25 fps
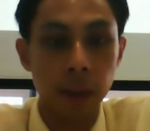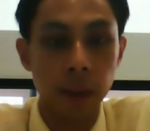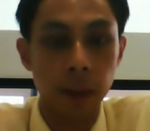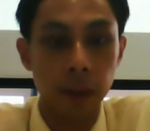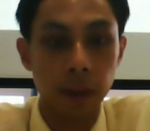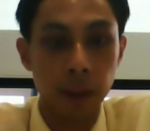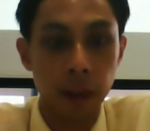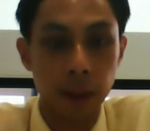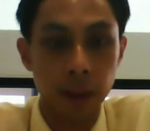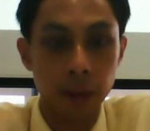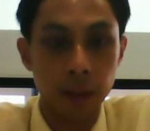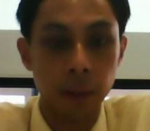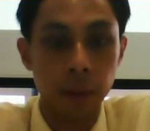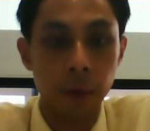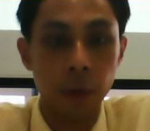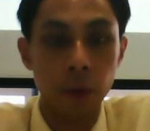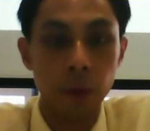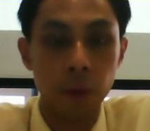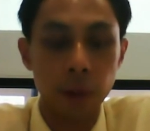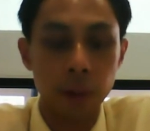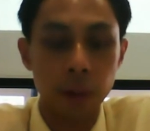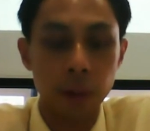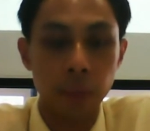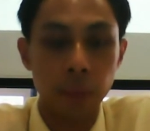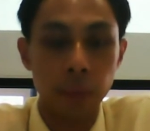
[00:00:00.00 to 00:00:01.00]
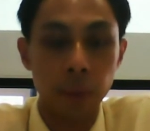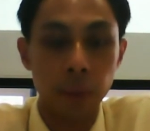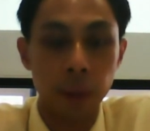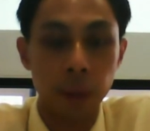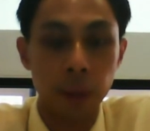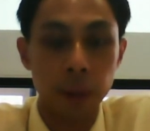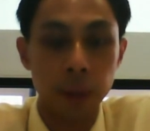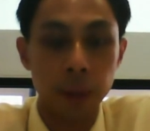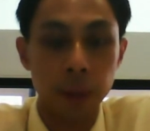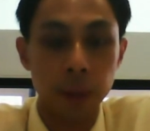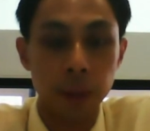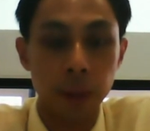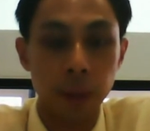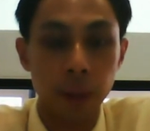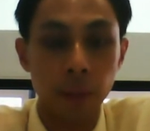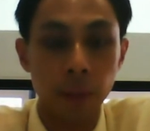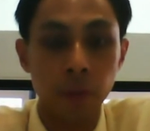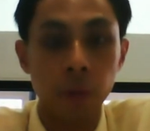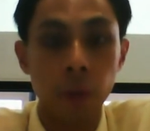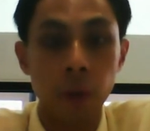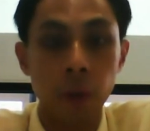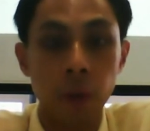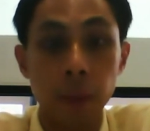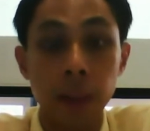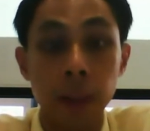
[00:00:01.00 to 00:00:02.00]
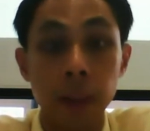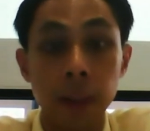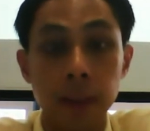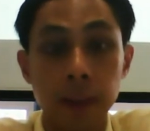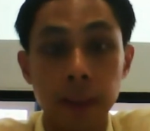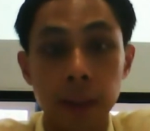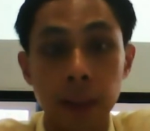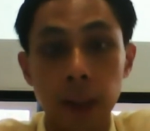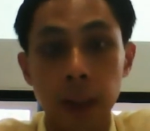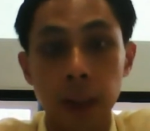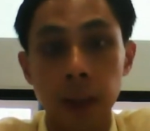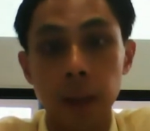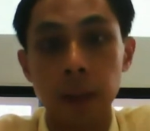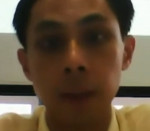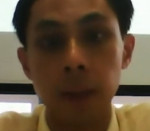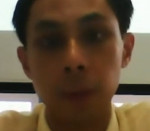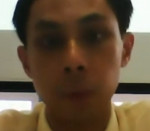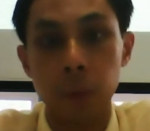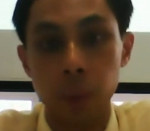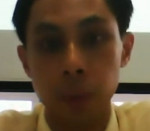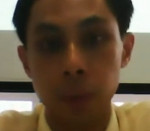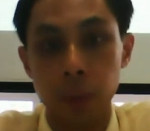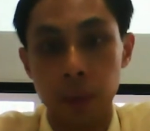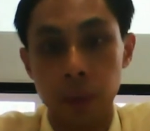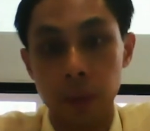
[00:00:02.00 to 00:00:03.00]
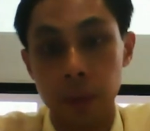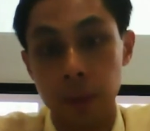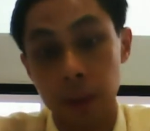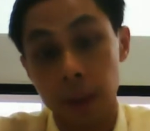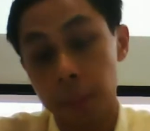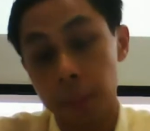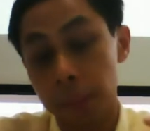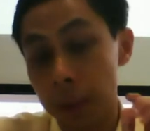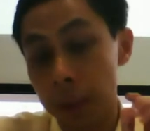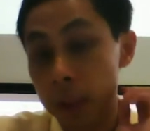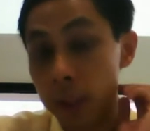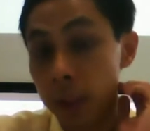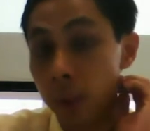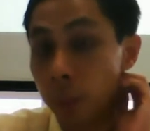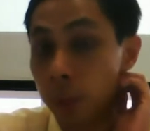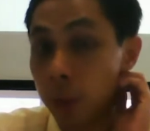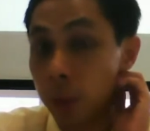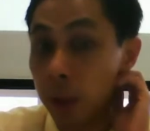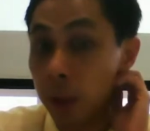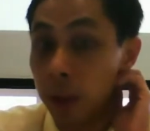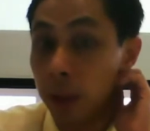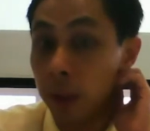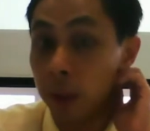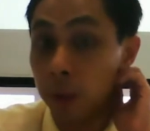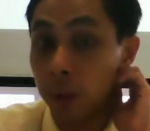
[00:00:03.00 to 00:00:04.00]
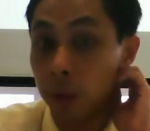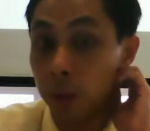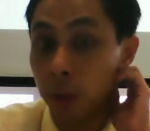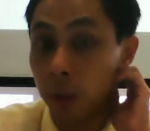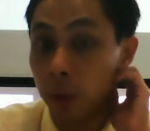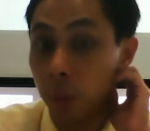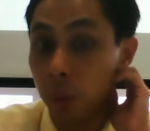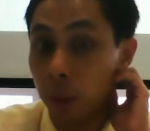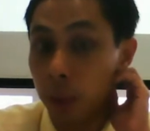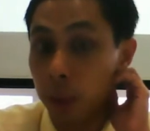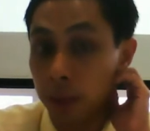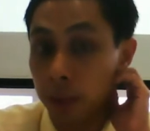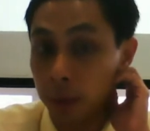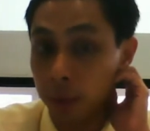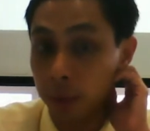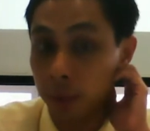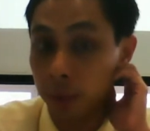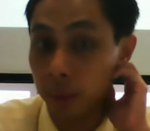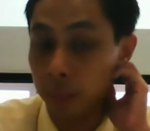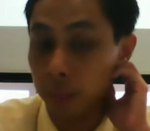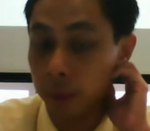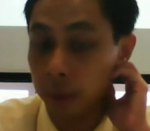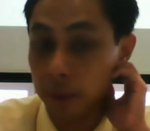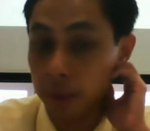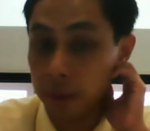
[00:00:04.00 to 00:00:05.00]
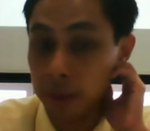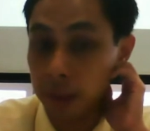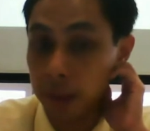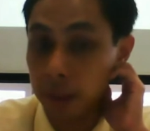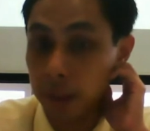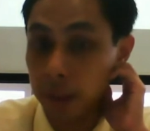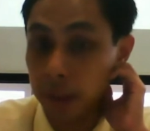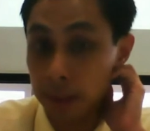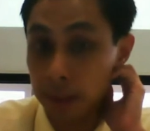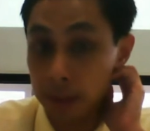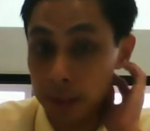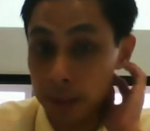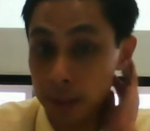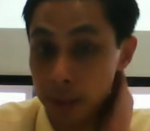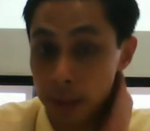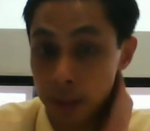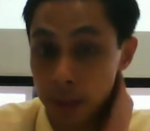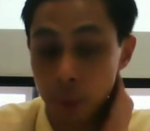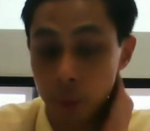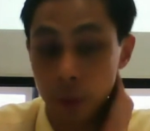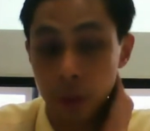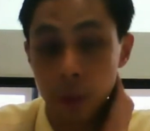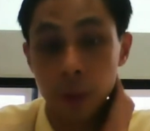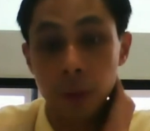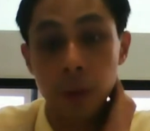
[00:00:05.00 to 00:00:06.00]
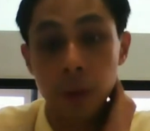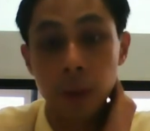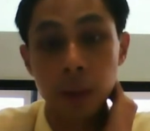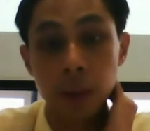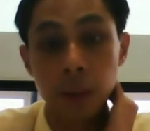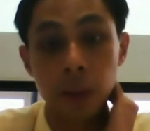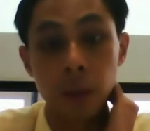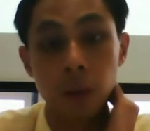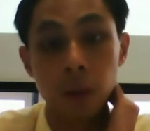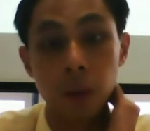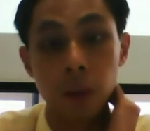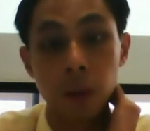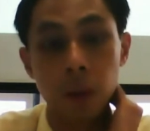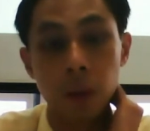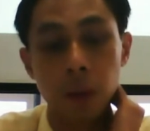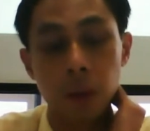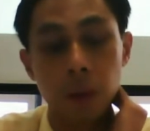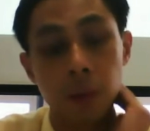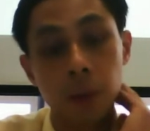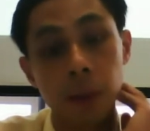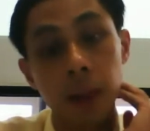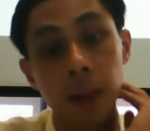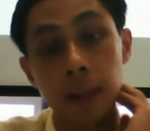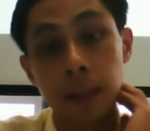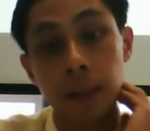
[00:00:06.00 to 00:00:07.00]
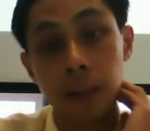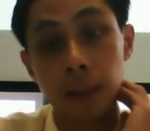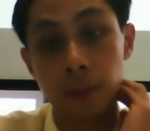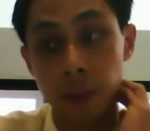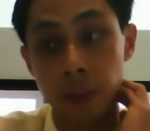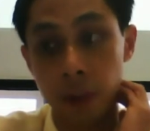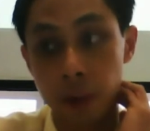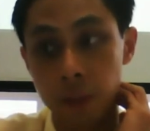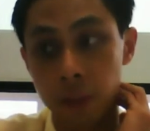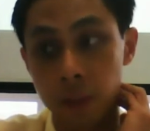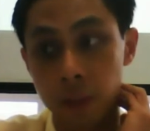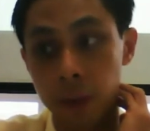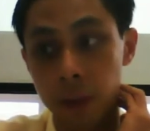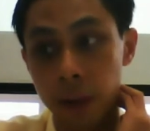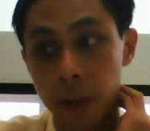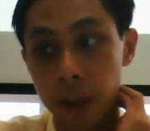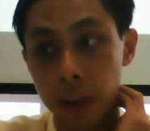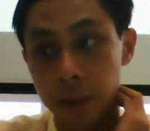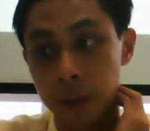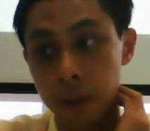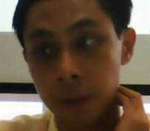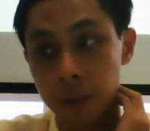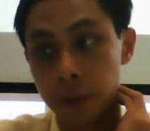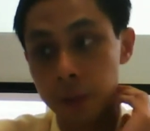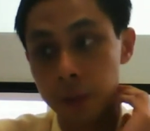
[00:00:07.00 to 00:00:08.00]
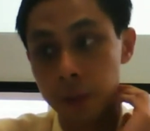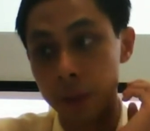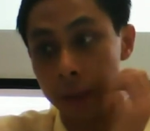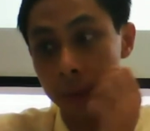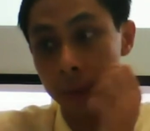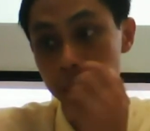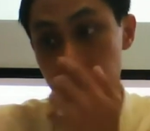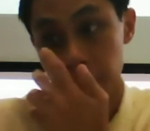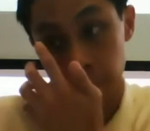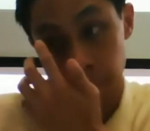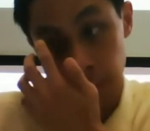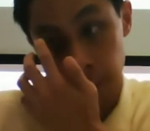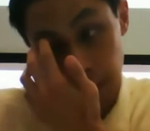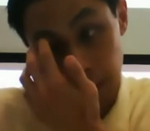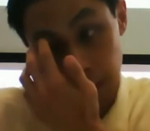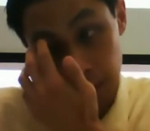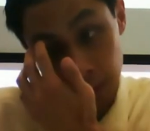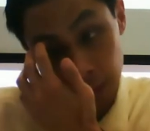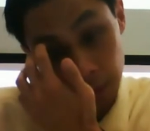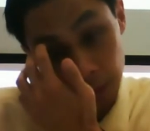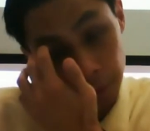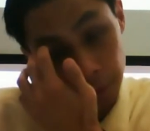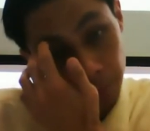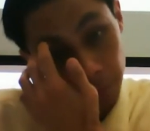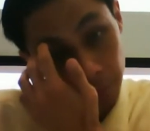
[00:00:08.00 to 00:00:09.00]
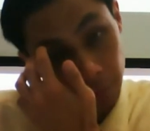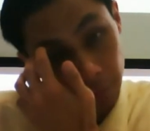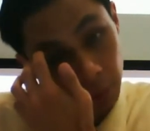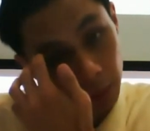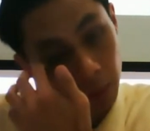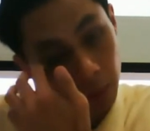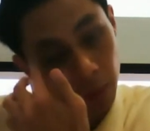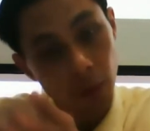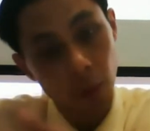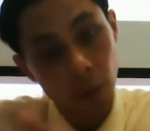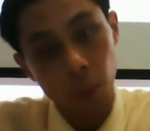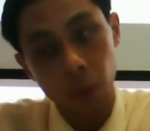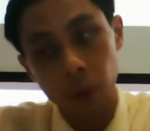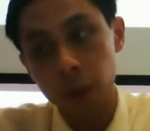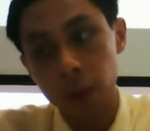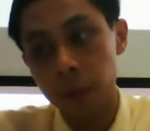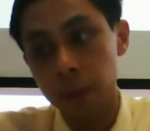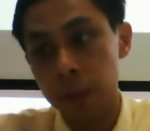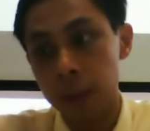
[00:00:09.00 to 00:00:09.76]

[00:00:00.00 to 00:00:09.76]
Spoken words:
there is always a potential of forming a scar, which is something that we do not want as well, because scars, as we know, all scars are very, very hard to treat. One of